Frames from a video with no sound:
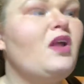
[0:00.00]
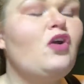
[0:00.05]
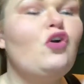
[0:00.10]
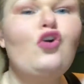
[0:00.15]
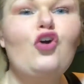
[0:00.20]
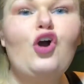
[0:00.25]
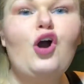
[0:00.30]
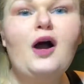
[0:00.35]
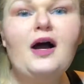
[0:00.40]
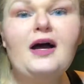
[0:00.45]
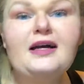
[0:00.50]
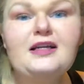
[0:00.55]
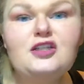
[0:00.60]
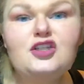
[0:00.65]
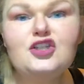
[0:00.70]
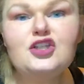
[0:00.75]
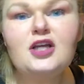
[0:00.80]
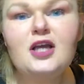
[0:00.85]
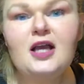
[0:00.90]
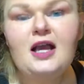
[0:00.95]

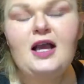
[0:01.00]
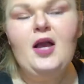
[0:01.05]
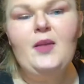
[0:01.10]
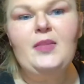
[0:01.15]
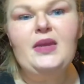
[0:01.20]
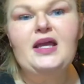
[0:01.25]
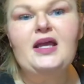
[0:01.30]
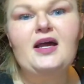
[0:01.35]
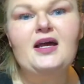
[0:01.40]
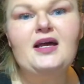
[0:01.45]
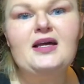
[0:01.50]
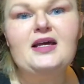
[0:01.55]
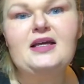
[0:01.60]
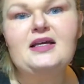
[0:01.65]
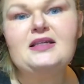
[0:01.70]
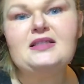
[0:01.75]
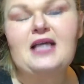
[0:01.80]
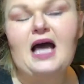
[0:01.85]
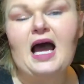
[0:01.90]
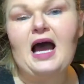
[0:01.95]
garage
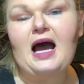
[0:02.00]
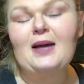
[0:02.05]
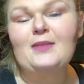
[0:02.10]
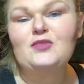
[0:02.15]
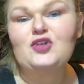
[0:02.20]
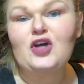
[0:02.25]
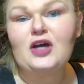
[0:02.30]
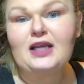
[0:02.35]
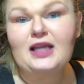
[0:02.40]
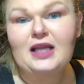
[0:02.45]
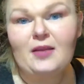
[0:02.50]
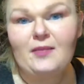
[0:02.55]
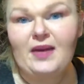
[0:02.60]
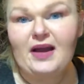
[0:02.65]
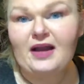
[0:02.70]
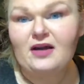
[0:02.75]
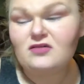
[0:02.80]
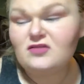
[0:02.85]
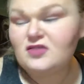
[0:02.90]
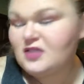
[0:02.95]
because I'm trying to get
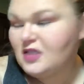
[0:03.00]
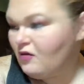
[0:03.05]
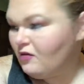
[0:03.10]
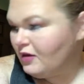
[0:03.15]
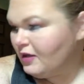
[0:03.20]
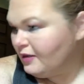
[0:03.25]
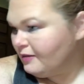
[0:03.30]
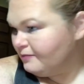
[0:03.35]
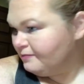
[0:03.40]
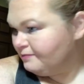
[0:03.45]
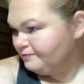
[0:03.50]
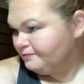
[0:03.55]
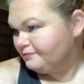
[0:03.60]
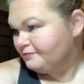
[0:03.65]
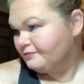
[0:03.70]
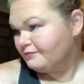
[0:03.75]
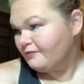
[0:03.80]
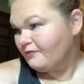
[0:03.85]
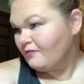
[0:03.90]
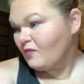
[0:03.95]
back on soda.
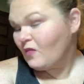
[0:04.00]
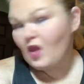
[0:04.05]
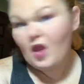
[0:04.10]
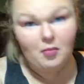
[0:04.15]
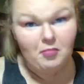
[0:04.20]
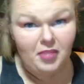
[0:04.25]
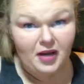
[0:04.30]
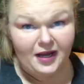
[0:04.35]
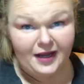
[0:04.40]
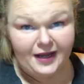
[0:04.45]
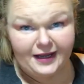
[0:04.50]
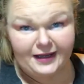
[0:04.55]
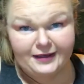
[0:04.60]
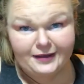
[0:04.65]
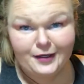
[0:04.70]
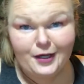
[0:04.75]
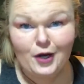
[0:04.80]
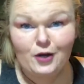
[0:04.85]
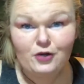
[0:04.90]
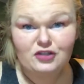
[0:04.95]

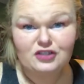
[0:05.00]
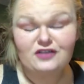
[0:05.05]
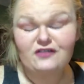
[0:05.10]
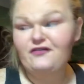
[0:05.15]
But, Coach